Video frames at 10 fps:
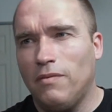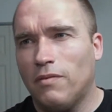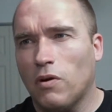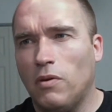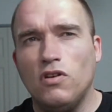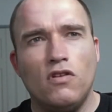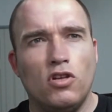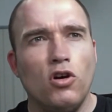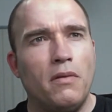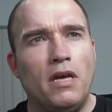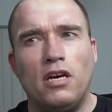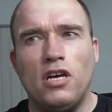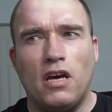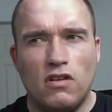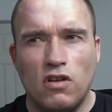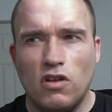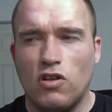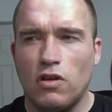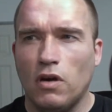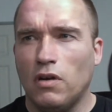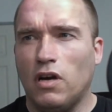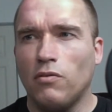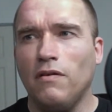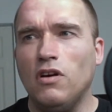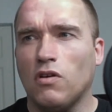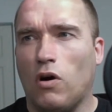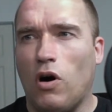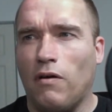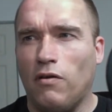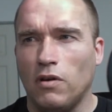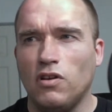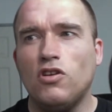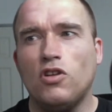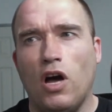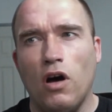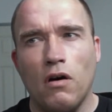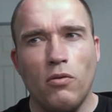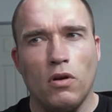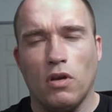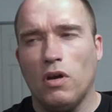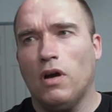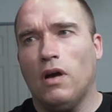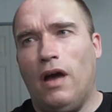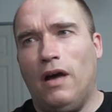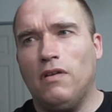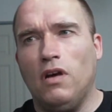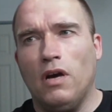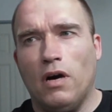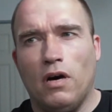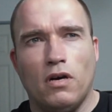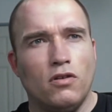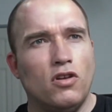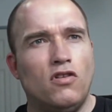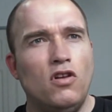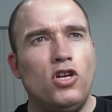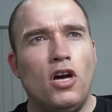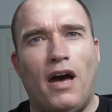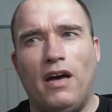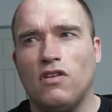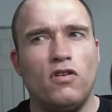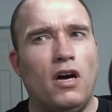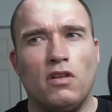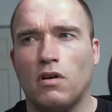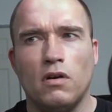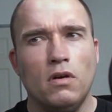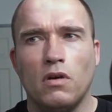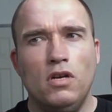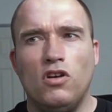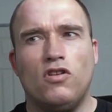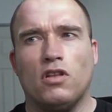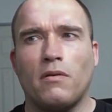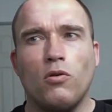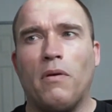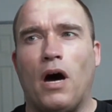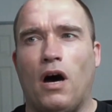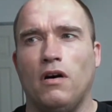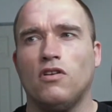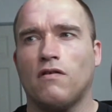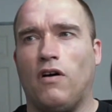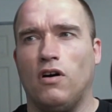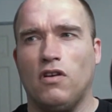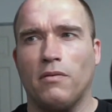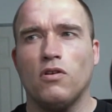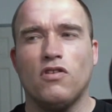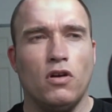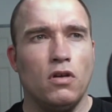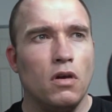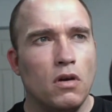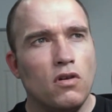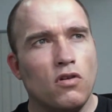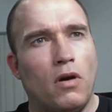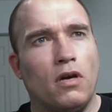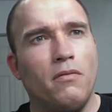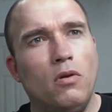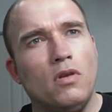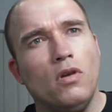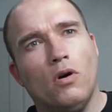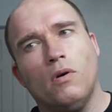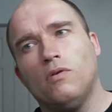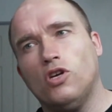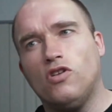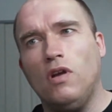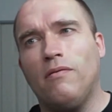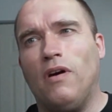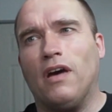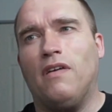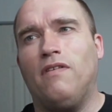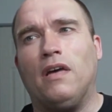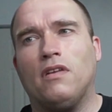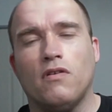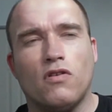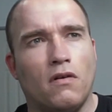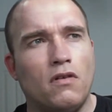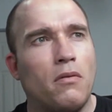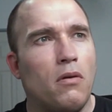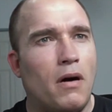Terminator Genesis. That movie is awful. It is terrible. And the CGI is not is not up to par as far as I'm concerned. So I could put, you know, this deepfake on that and solve that problem